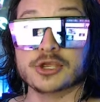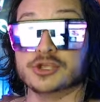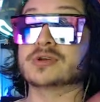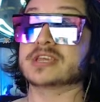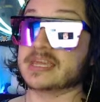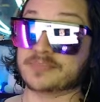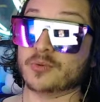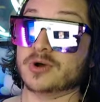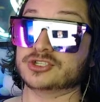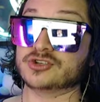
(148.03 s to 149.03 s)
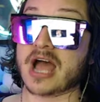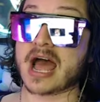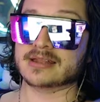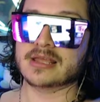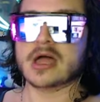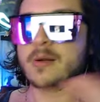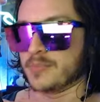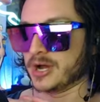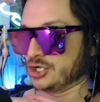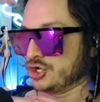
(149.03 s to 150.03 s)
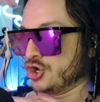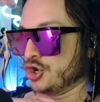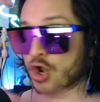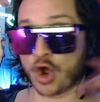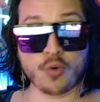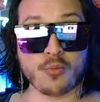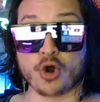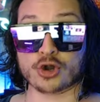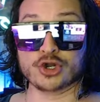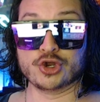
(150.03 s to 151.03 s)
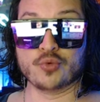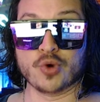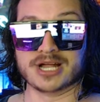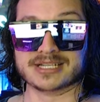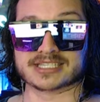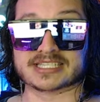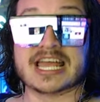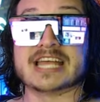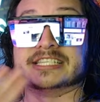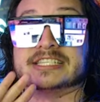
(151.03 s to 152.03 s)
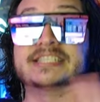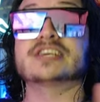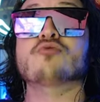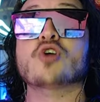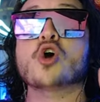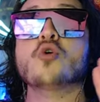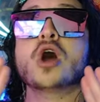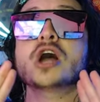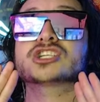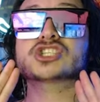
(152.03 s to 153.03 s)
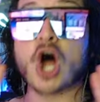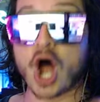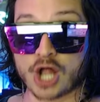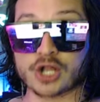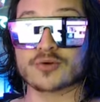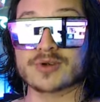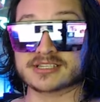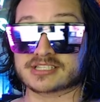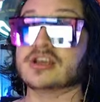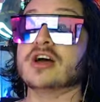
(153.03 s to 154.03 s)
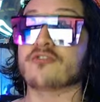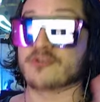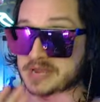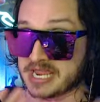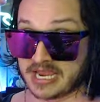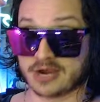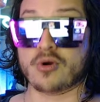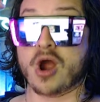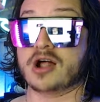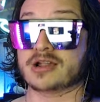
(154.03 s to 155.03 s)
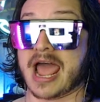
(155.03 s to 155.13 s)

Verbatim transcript: You can keep the ones you got, but no more new ones. Zero tolerance from here on